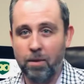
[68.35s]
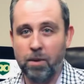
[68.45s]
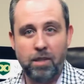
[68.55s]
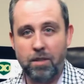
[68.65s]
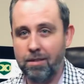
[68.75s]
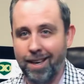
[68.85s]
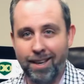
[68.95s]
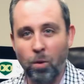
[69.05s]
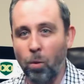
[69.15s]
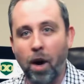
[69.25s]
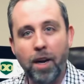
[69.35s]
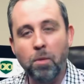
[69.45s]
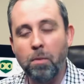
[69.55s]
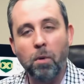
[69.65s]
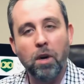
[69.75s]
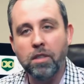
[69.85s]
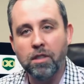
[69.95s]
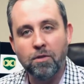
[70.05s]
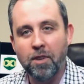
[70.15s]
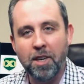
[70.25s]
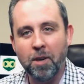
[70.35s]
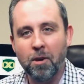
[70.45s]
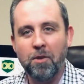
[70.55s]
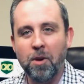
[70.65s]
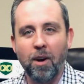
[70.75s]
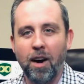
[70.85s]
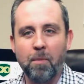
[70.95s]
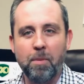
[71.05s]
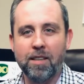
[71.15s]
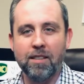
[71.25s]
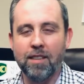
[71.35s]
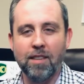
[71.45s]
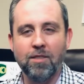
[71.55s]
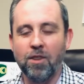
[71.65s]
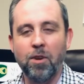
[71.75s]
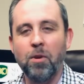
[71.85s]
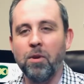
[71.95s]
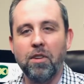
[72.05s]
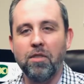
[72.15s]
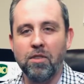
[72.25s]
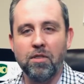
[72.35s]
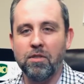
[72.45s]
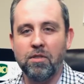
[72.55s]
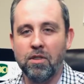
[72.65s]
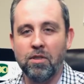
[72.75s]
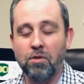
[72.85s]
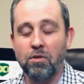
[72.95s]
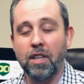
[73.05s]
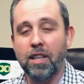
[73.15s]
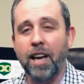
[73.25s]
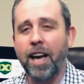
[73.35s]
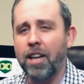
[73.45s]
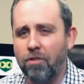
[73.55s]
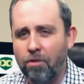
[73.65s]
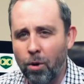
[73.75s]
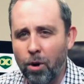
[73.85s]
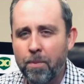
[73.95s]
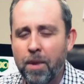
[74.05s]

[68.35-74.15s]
which I don't know why you'd be watching this video if you are, because that's not who this is really catered for.